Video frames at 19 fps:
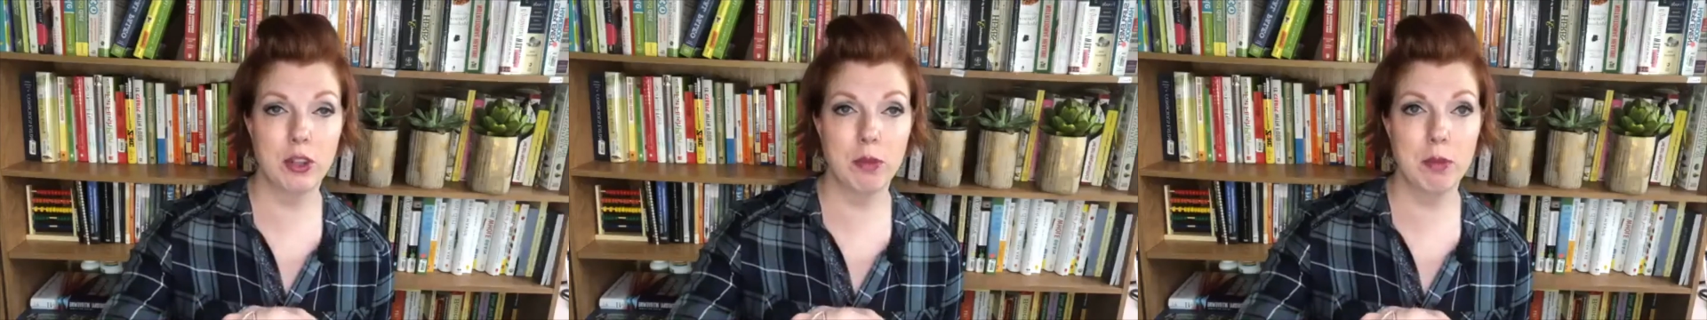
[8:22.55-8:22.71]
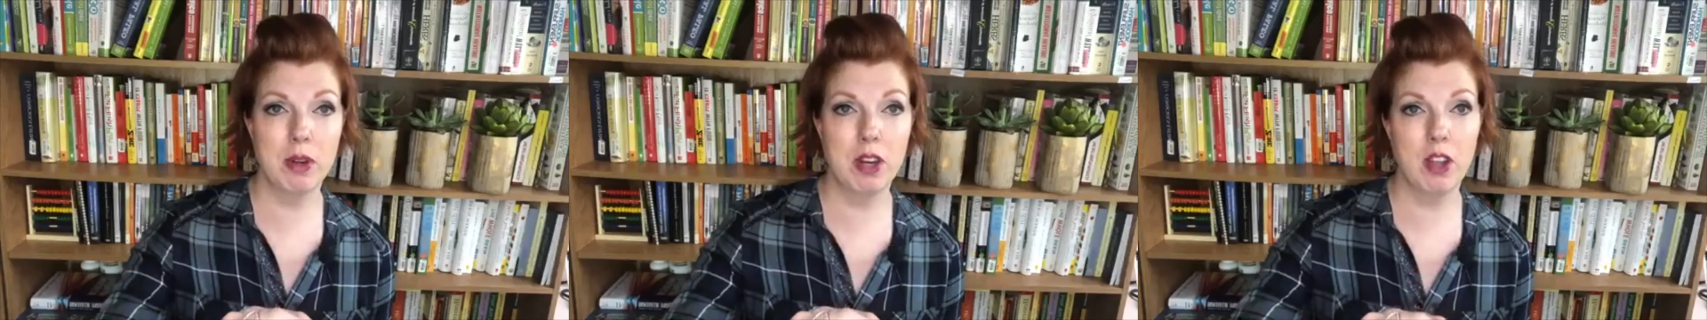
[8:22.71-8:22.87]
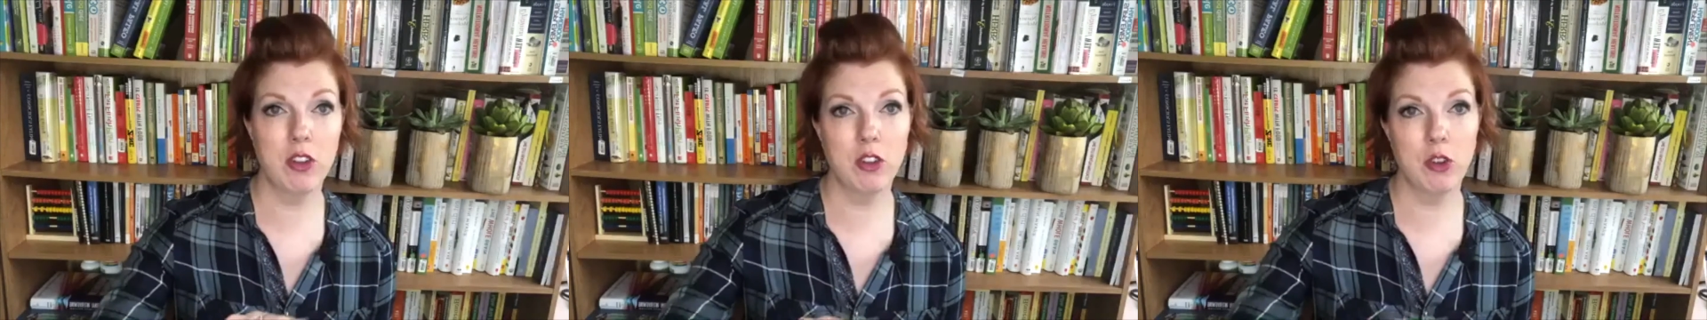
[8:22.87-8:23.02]

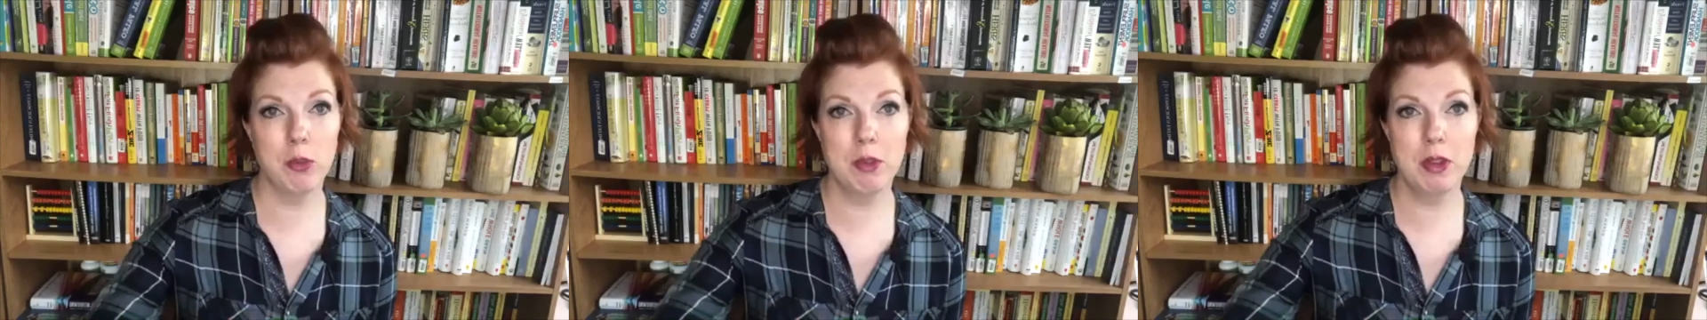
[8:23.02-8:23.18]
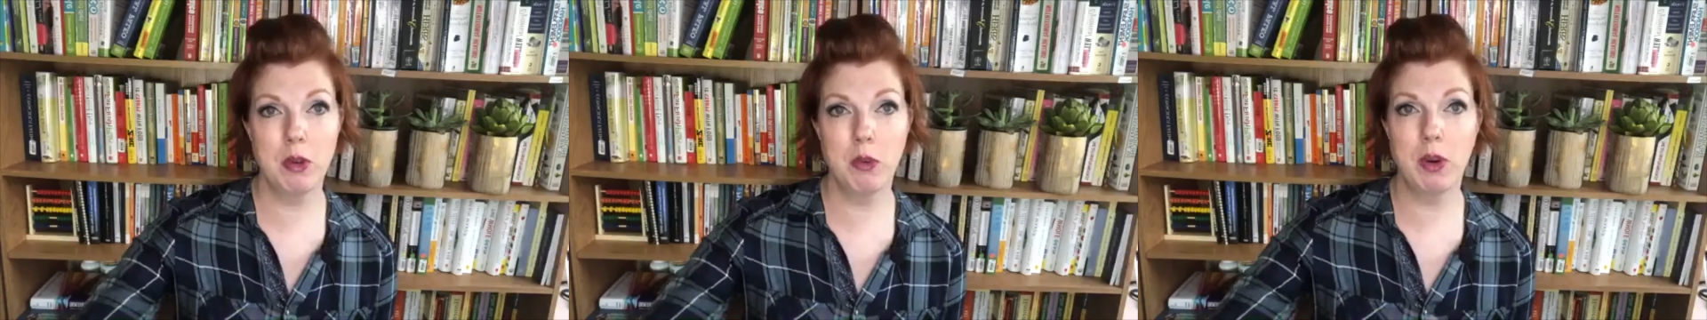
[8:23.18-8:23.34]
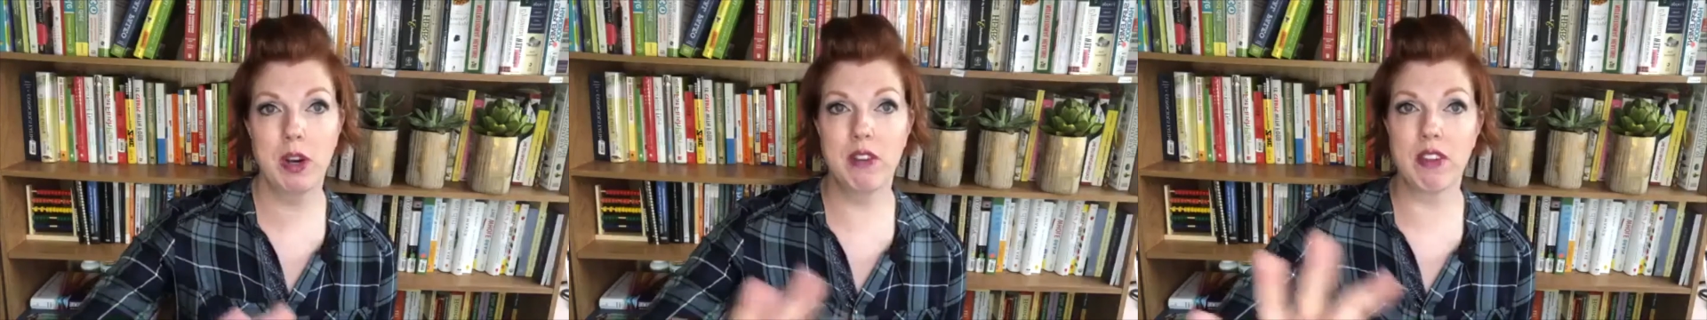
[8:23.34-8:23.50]
but also be
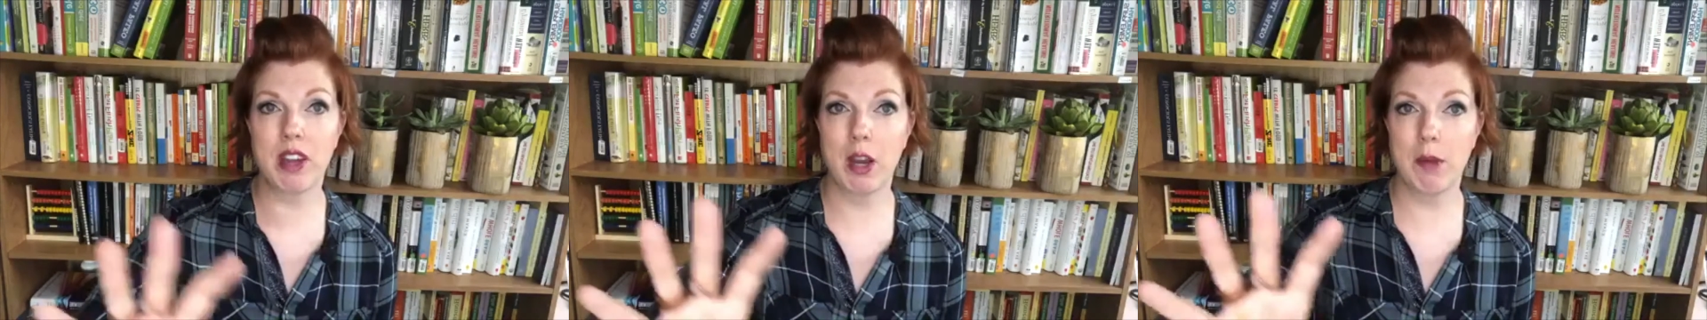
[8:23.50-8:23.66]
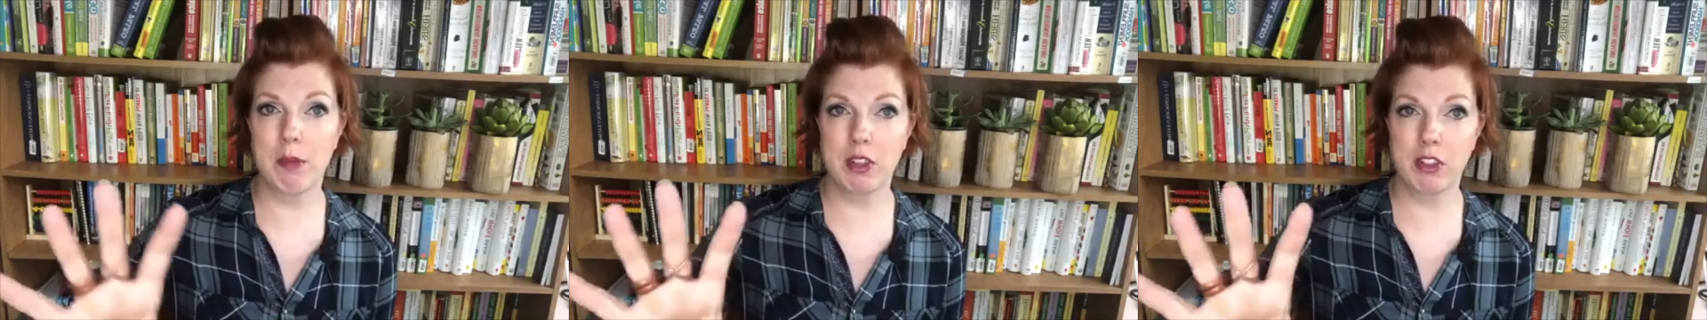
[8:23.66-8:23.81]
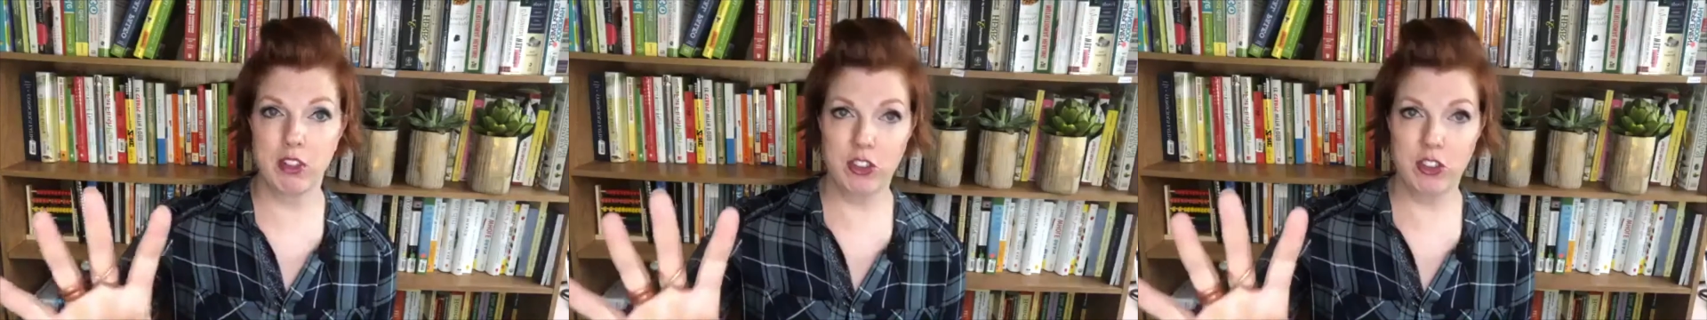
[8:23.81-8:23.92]
aware of how much